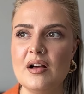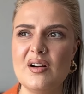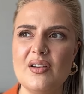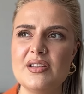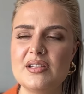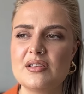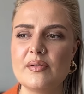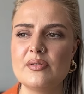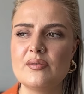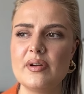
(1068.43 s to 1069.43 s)
oh, this is
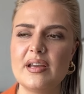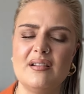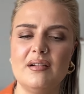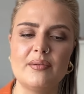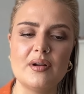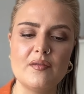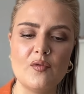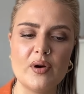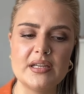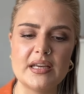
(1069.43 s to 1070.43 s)
so annoying, I'm gonna
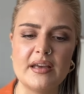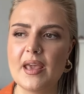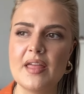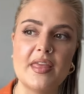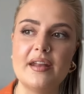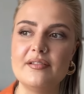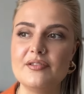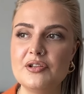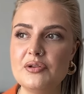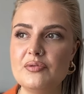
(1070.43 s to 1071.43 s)
avoid it. And then
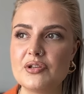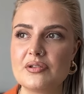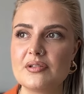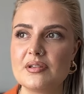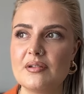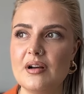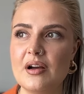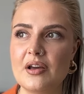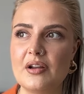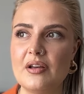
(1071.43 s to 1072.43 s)
you just
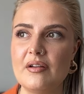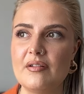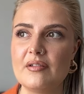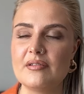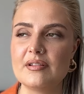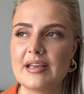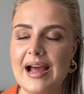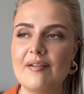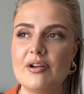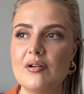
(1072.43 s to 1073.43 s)
are gonna
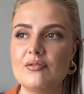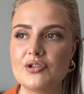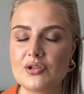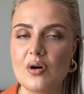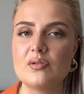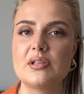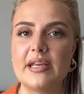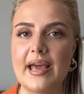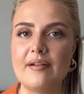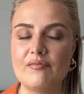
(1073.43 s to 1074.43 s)
carry on just constantly
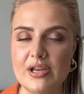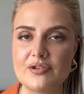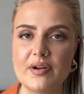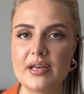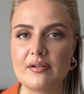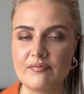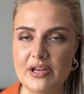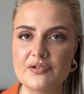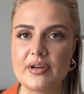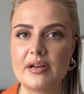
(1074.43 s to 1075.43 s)
getting re-triggered and
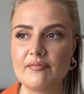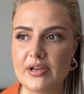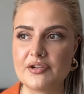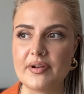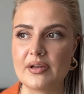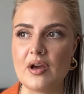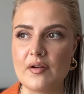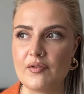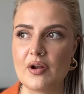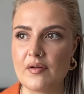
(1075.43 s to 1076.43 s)
re-triggered and re-triggered
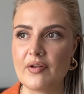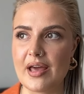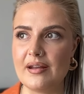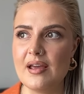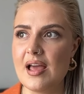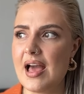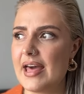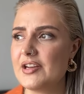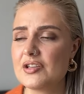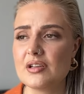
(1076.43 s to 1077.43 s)
over and over again.
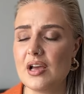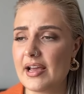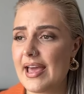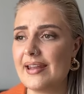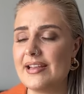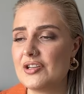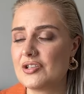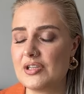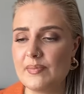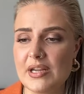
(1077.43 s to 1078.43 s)
And it just, again, it
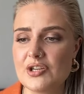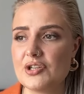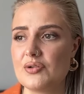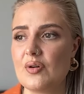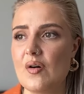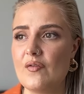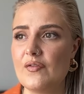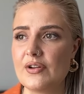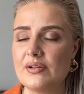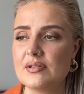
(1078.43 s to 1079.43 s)
just diminishes your
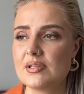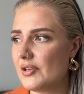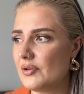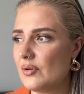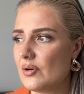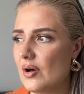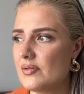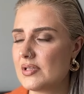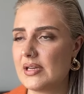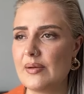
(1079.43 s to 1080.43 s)
confidence. You're
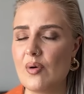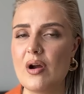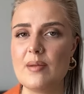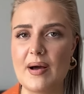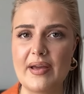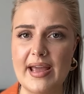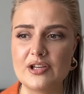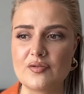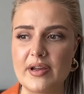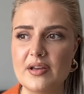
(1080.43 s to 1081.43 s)
constantly worried about getting
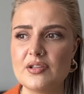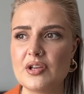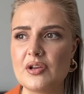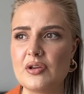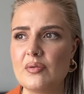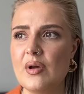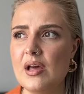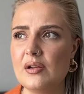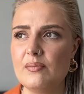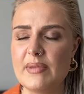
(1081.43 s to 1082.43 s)
triggered, so you
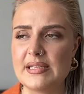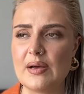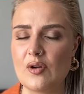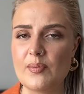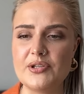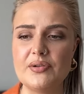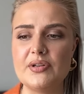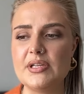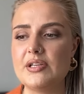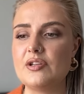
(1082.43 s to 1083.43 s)
miss out on opportunities,